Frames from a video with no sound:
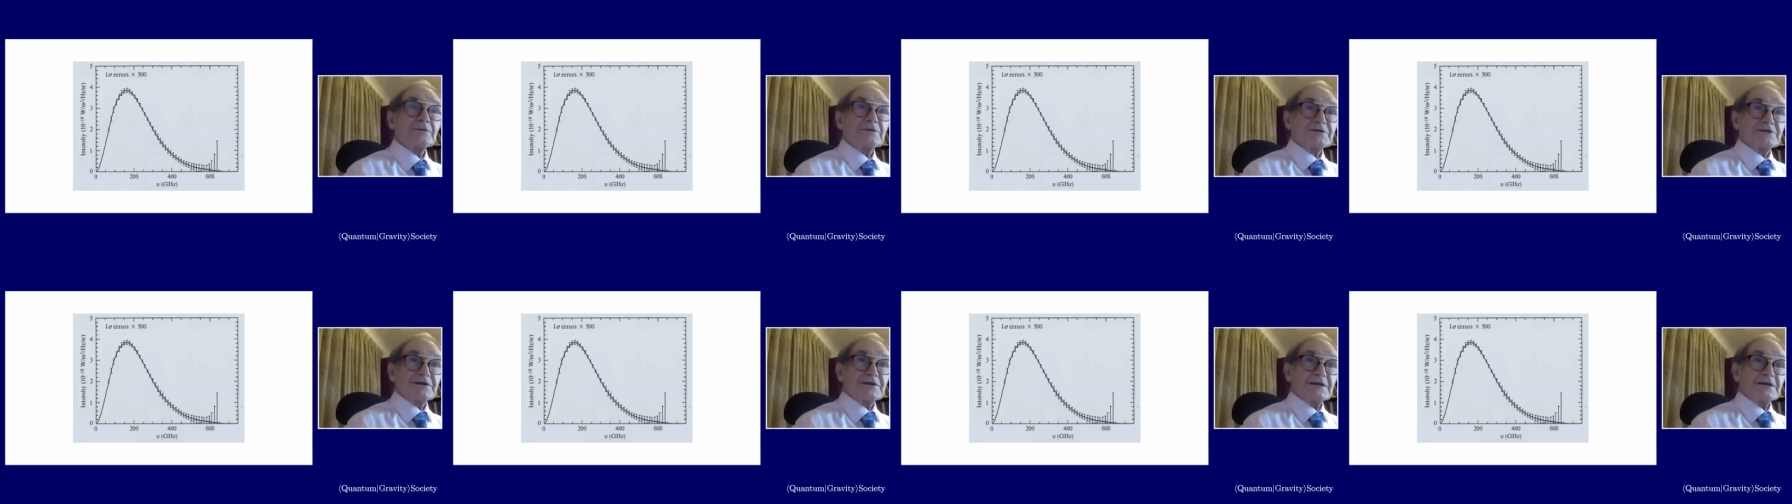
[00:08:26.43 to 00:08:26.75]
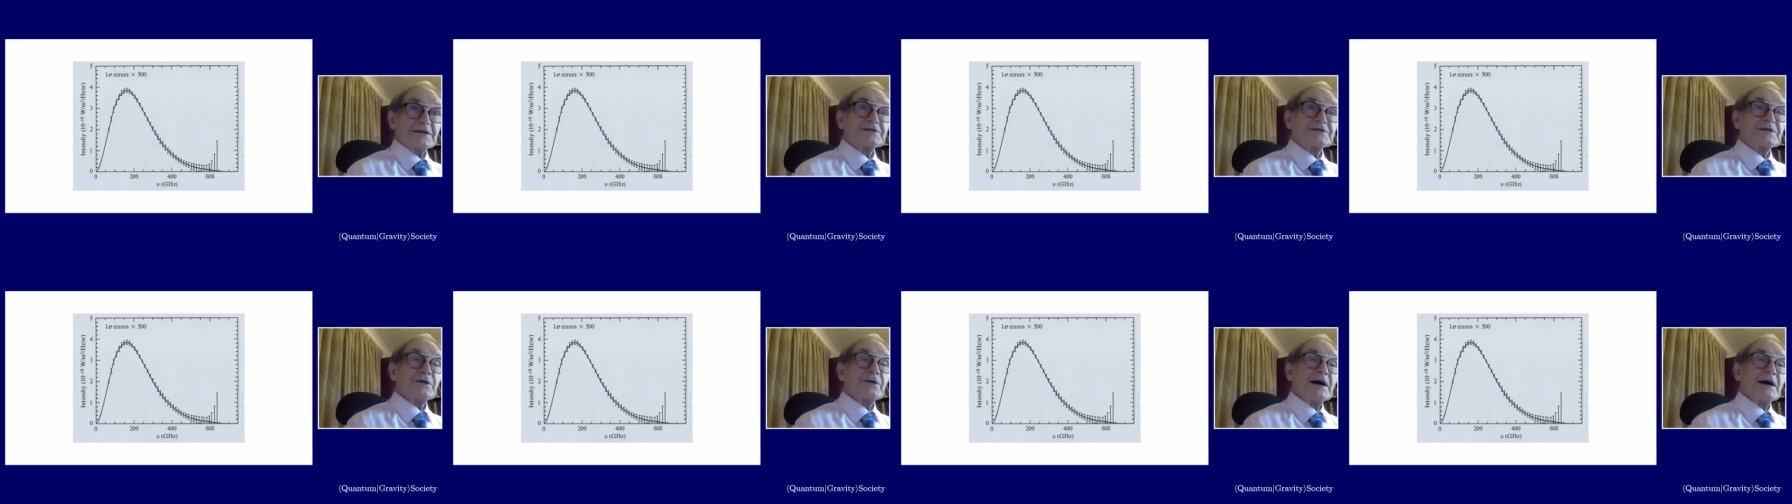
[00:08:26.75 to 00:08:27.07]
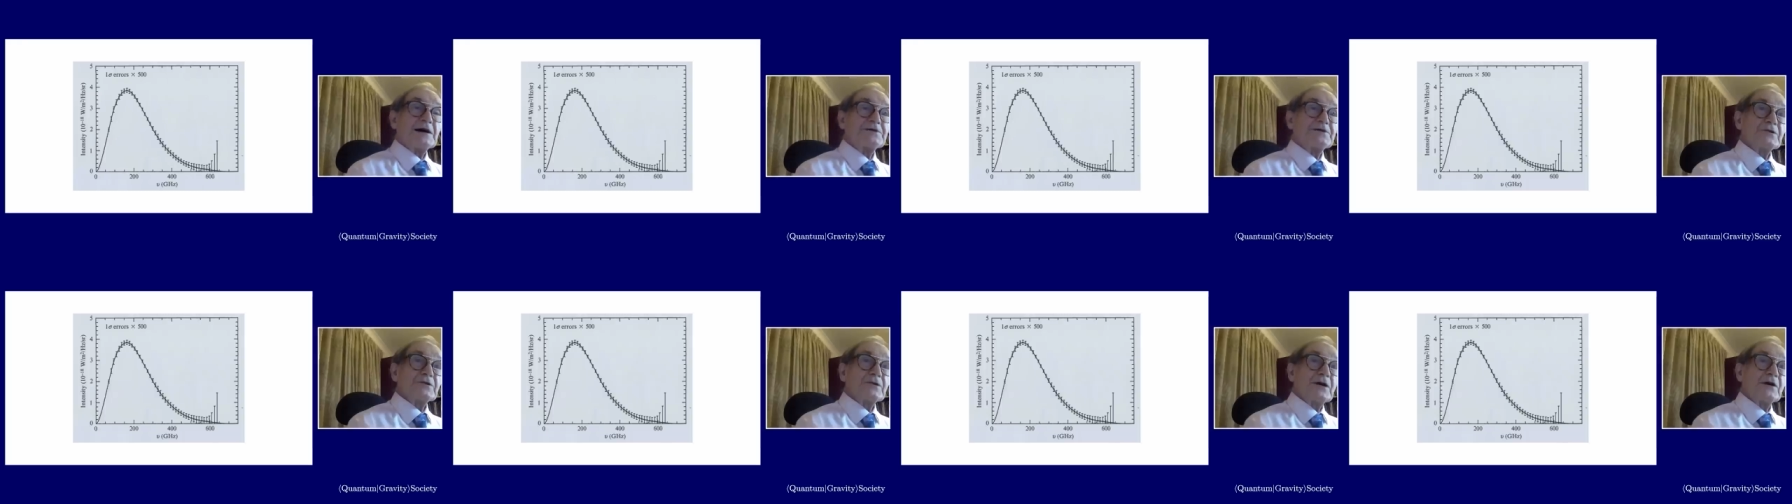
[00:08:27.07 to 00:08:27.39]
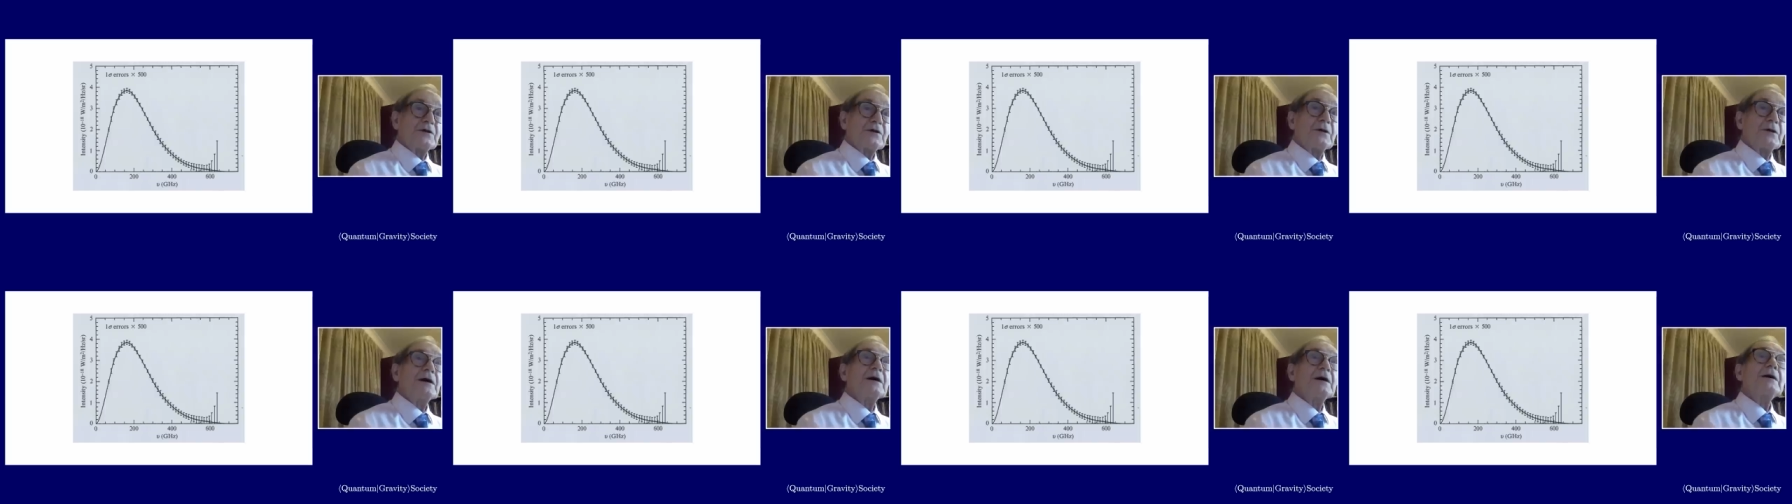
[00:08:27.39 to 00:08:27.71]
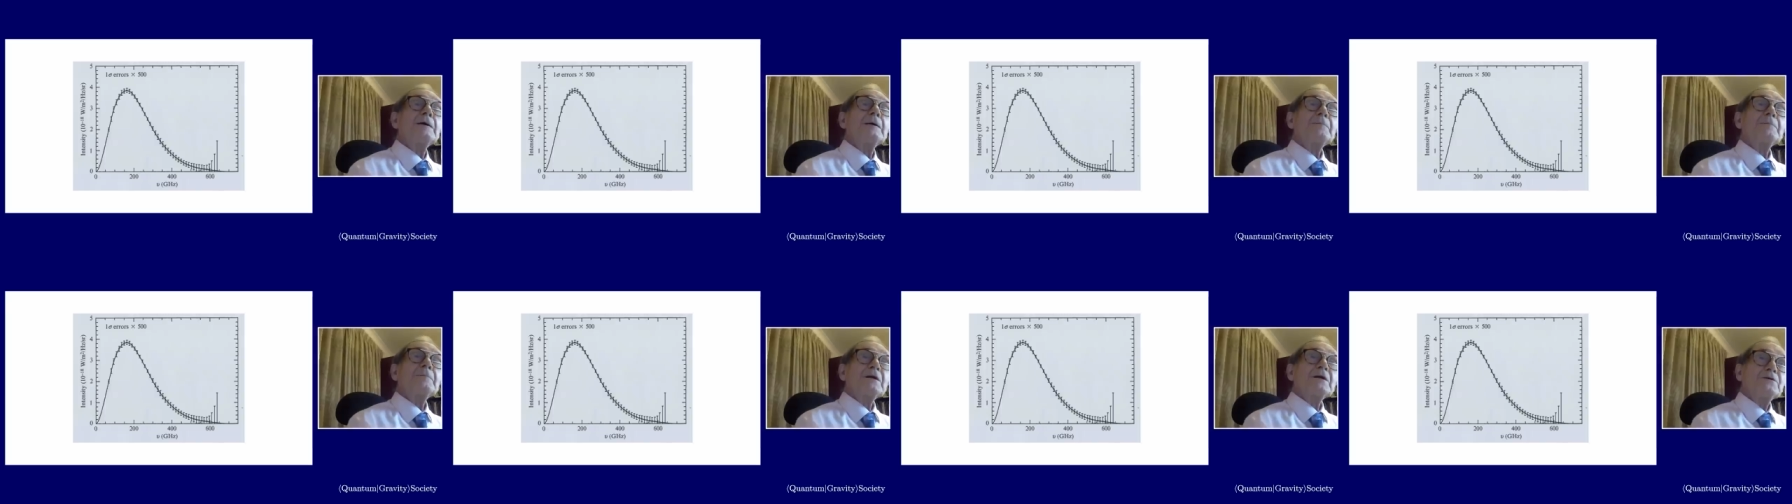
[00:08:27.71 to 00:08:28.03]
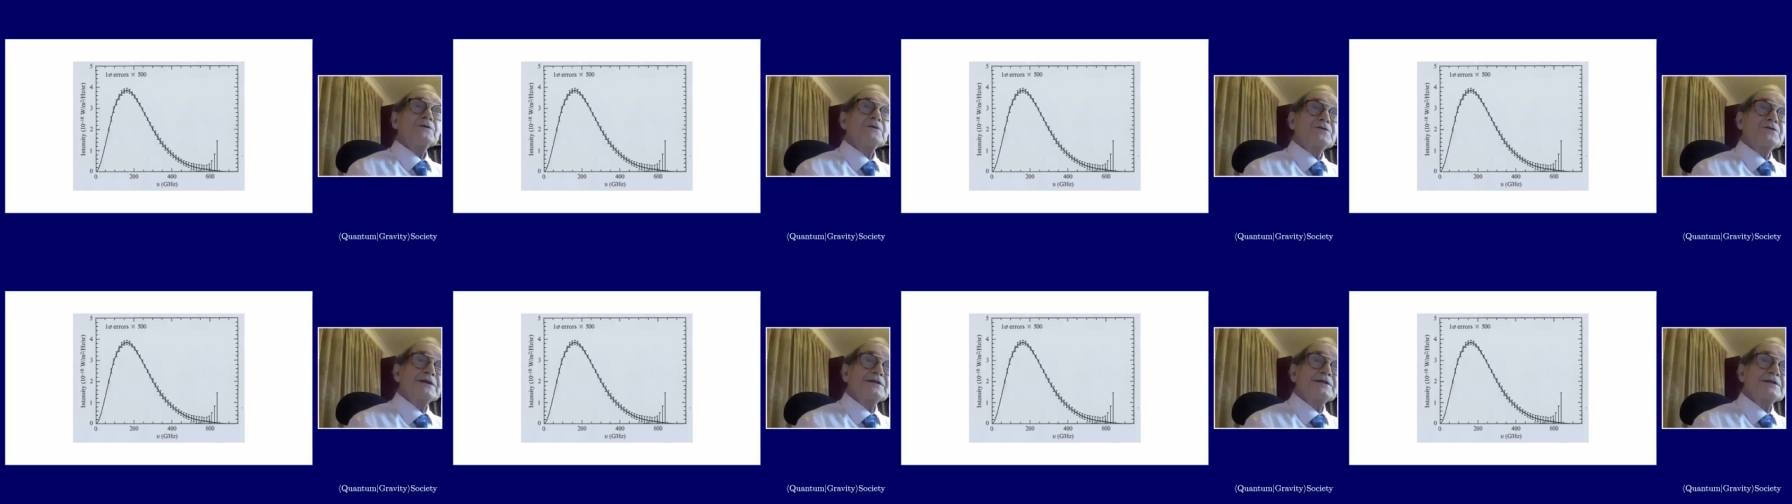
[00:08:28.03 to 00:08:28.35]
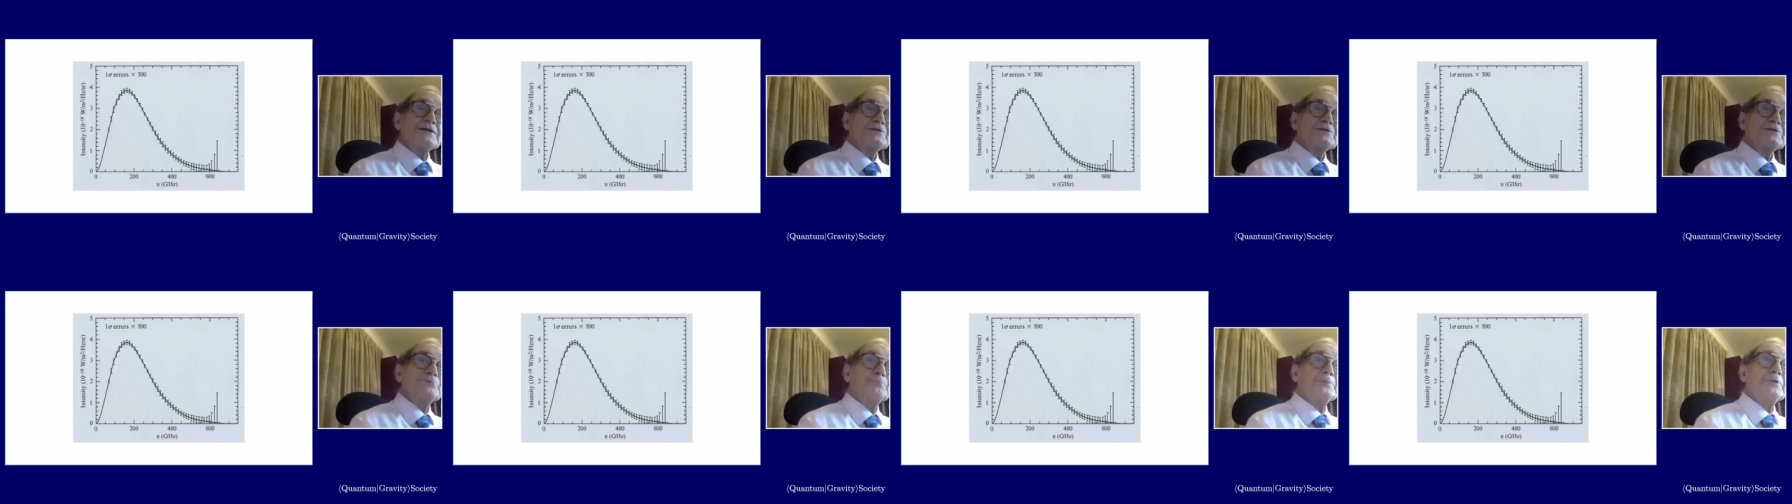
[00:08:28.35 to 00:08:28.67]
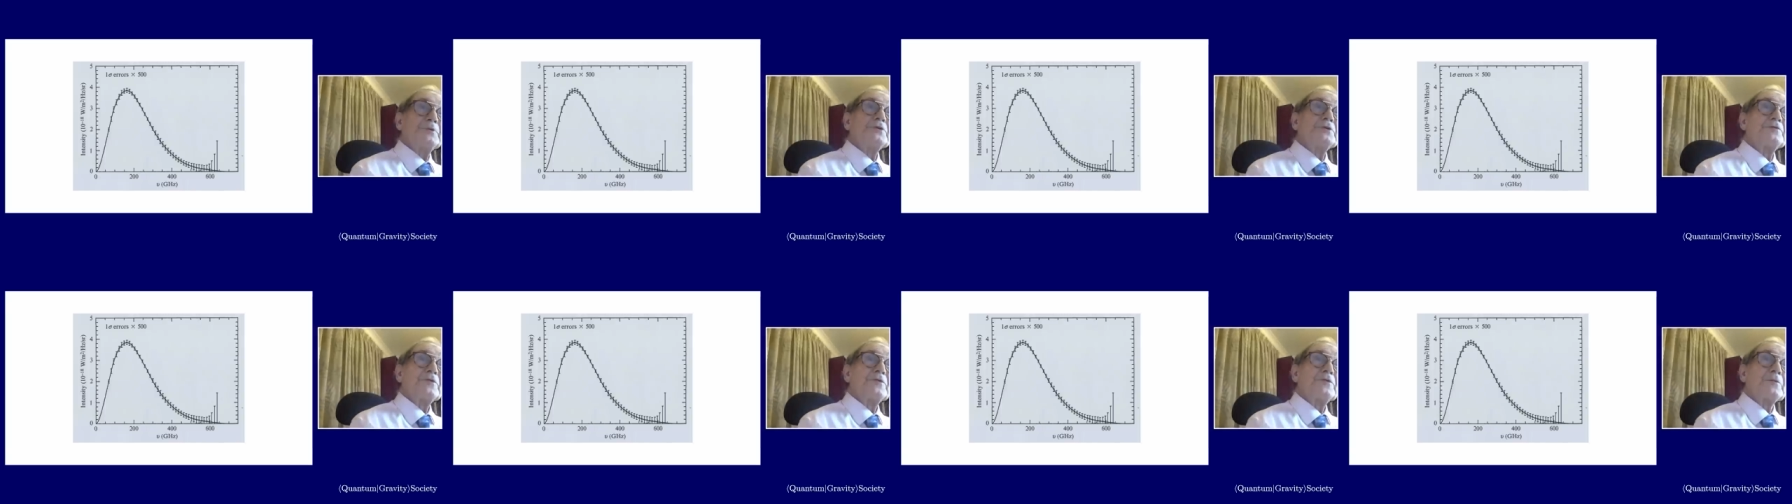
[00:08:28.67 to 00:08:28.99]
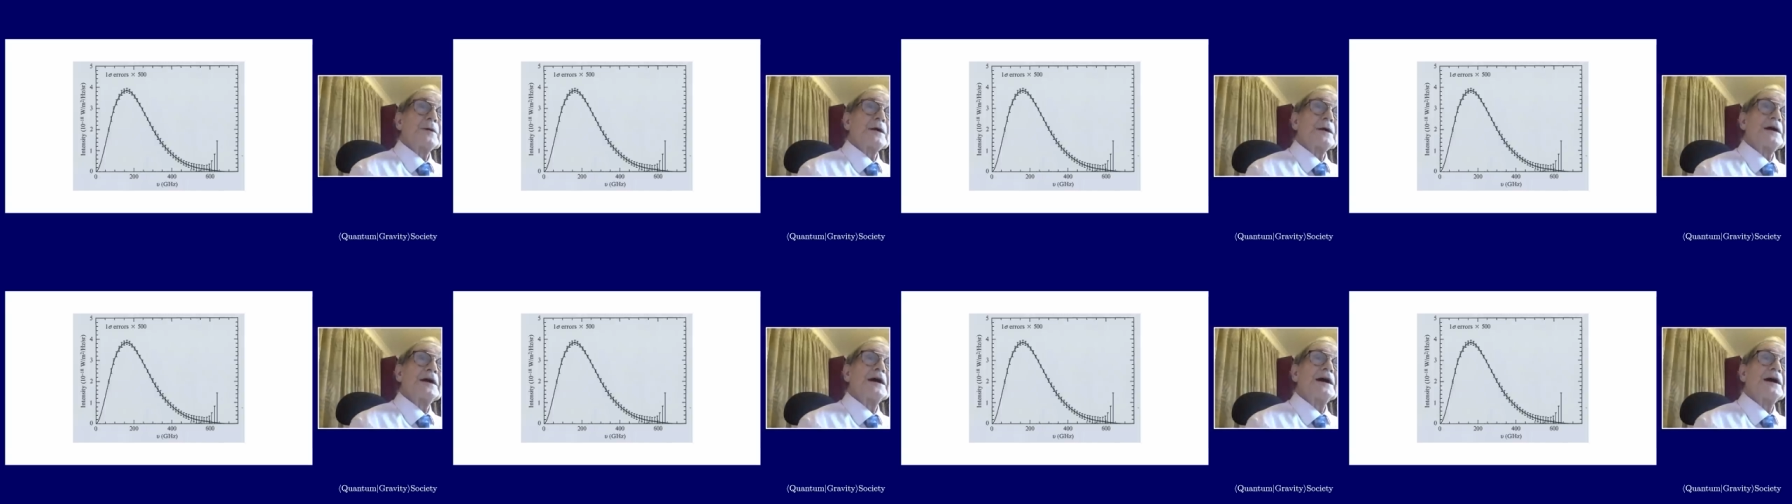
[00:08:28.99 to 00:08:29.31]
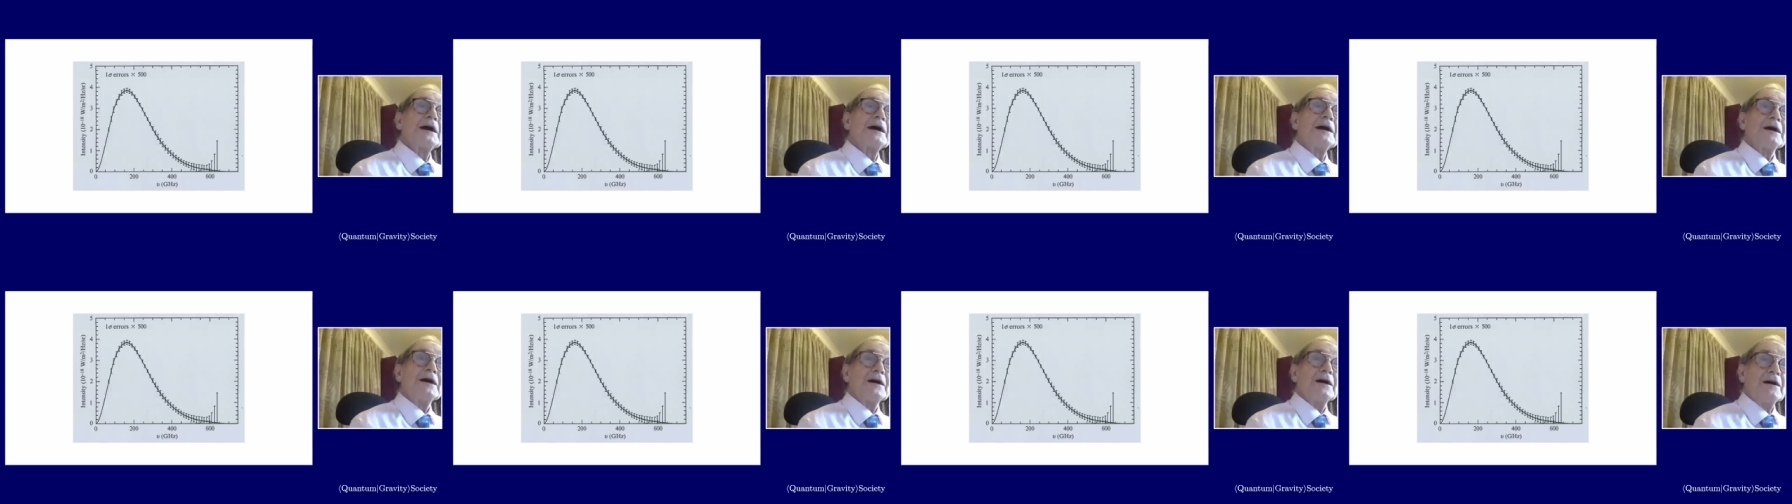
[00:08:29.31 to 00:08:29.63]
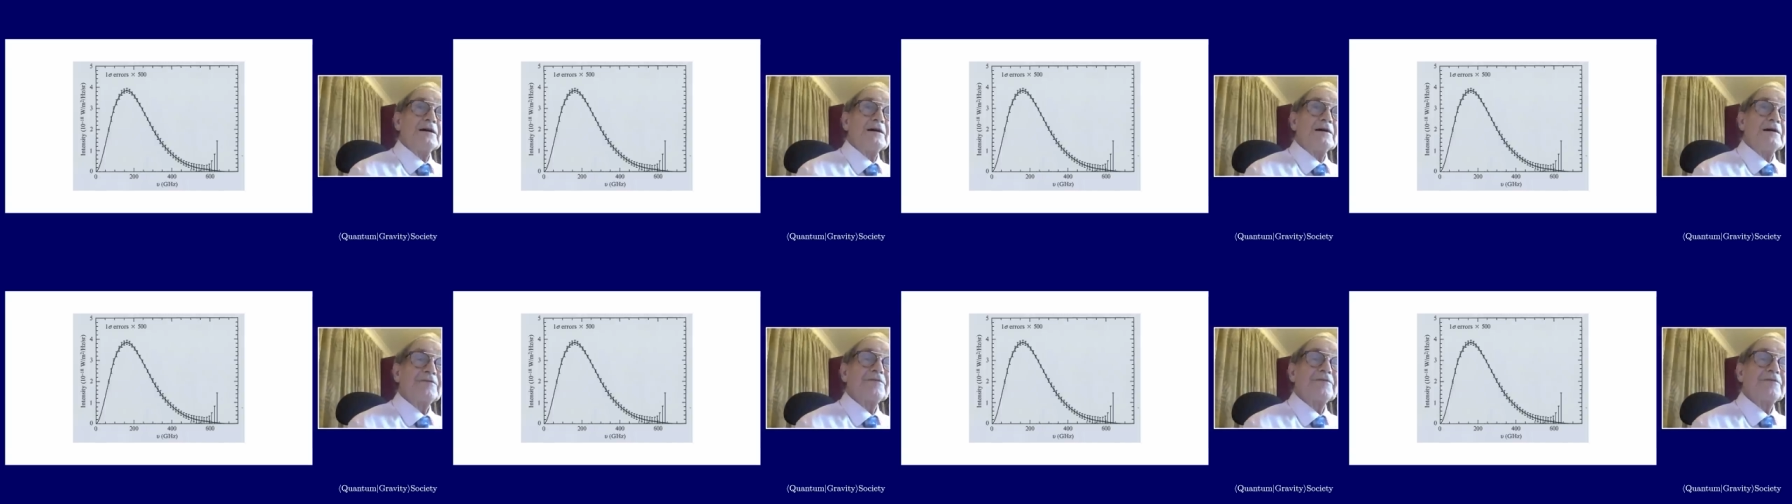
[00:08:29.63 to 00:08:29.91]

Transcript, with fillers: So as you go, you see this beautiful curve